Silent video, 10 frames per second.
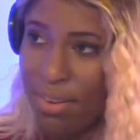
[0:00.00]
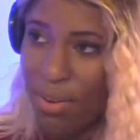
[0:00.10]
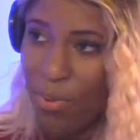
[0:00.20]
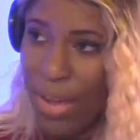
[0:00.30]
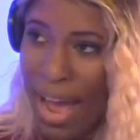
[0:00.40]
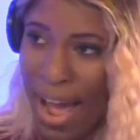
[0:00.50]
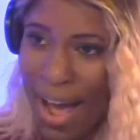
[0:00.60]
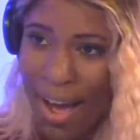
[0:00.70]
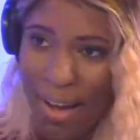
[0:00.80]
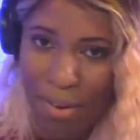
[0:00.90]
we
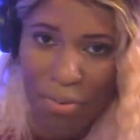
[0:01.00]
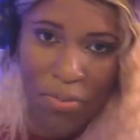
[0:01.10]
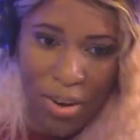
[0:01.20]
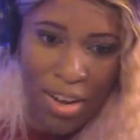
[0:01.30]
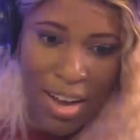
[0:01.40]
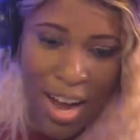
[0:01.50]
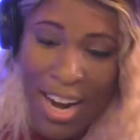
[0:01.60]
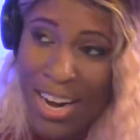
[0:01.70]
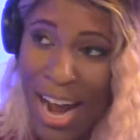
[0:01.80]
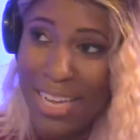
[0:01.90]
have
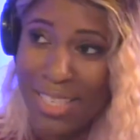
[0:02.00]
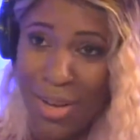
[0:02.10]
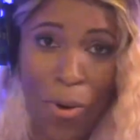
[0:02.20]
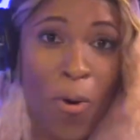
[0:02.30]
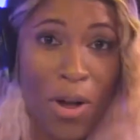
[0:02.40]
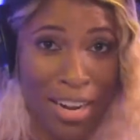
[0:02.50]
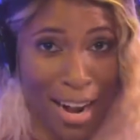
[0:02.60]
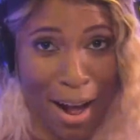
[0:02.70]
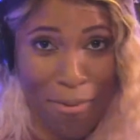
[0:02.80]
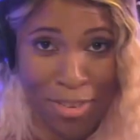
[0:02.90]
a nice, cool
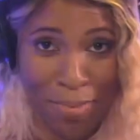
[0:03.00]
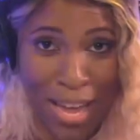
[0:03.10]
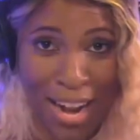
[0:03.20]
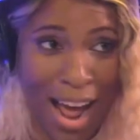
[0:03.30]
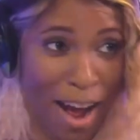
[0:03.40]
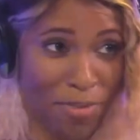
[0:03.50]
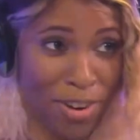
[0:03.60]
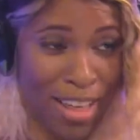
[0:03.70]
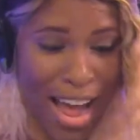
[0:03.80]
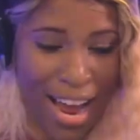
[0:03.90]
announcement after that,